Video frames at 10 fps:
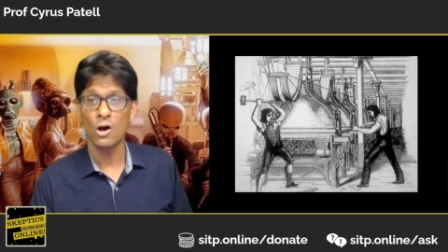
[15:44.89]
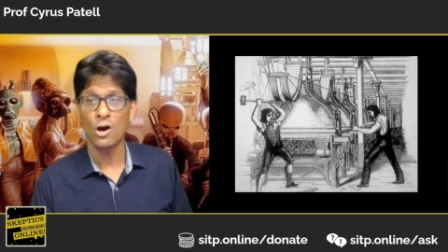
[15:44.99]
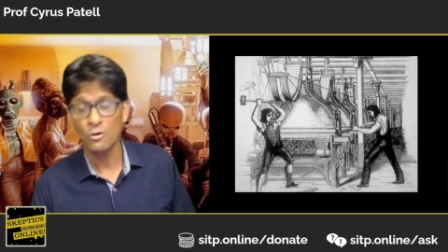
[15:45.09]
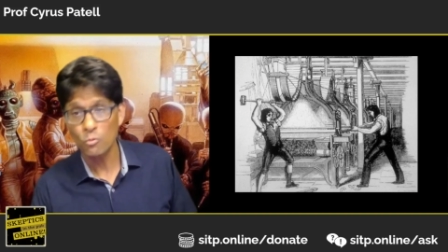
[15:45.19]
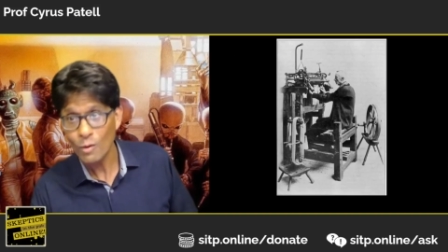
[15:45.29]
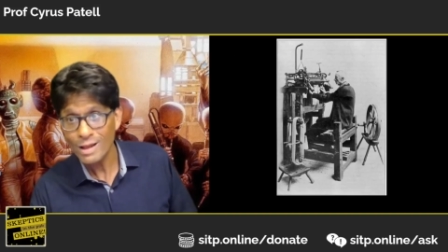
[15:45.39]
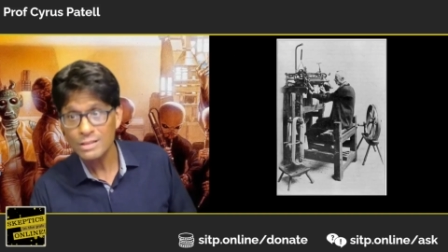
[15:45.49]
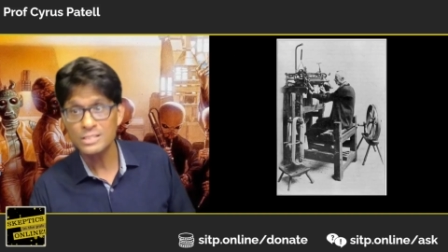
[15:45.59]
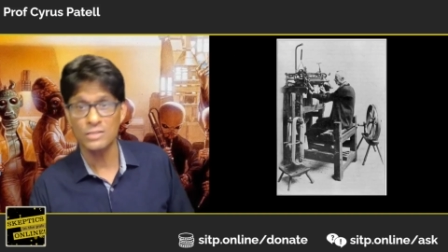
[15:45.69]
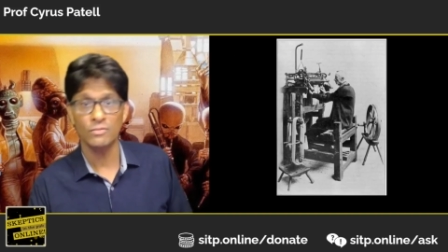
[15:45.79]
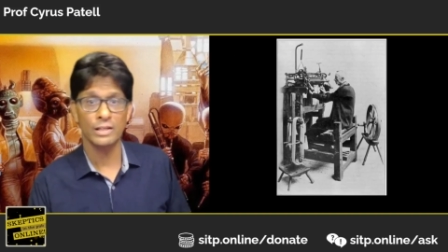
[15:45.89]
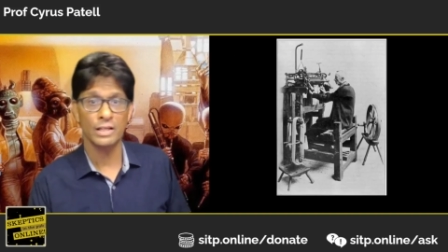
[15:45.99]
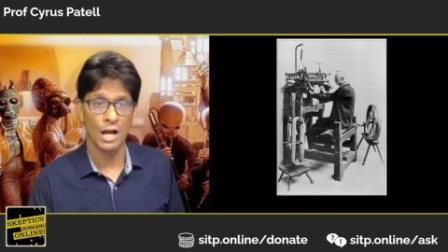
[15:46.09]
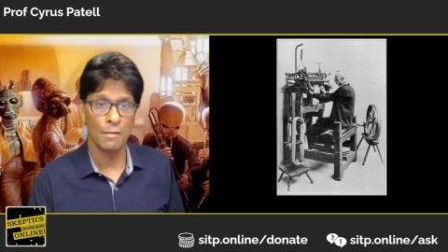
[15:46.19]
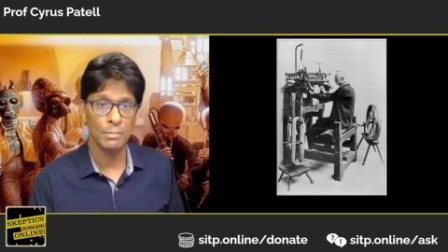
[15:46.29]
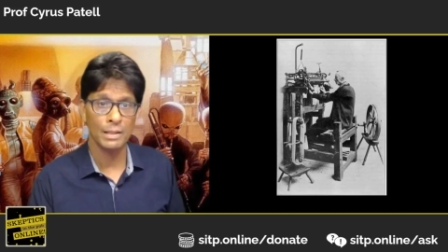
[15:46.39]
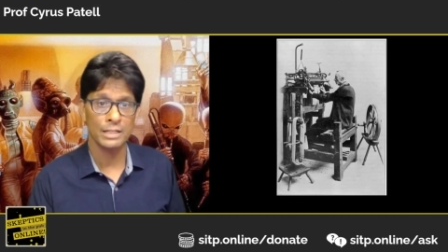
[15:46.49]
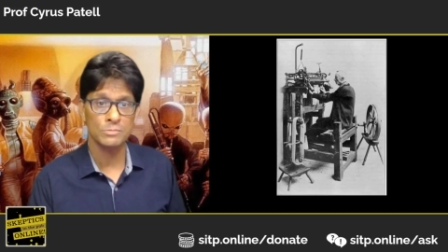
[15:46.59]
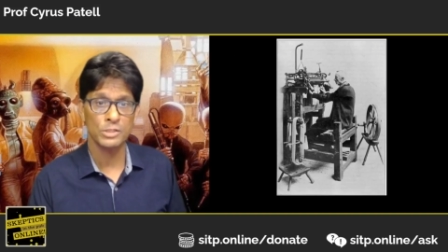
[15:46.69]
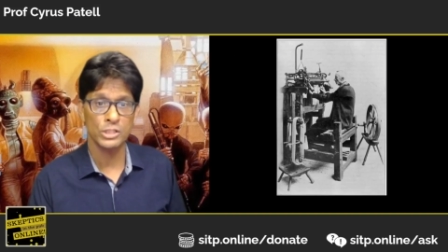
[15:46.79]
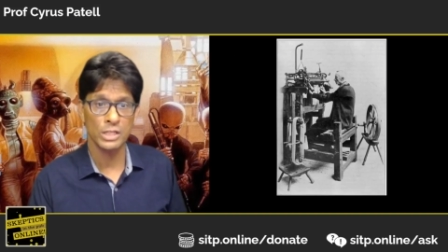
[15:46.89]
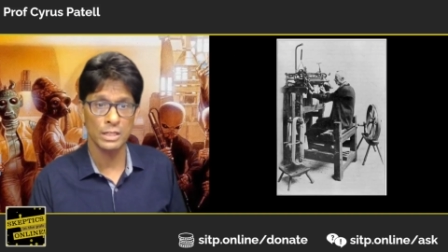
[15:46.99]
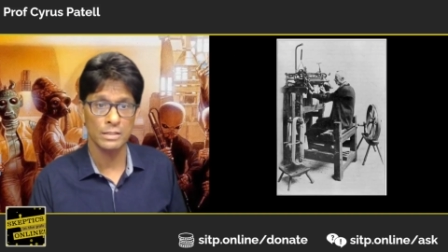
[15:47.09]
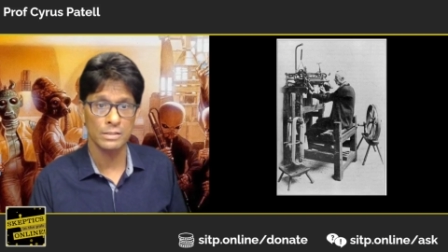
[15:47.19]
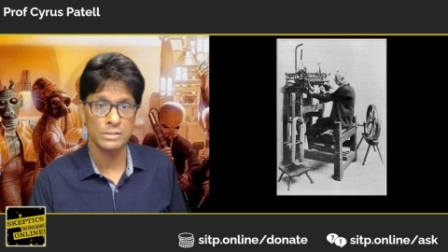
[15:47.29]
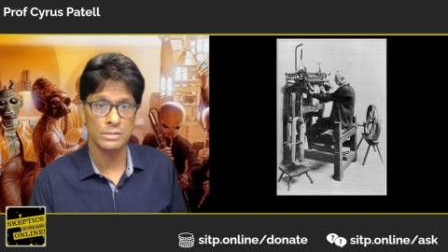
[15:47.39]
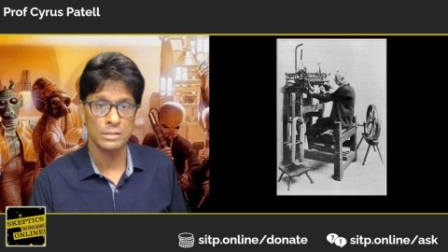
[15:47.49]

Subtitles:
on relatively complex machines.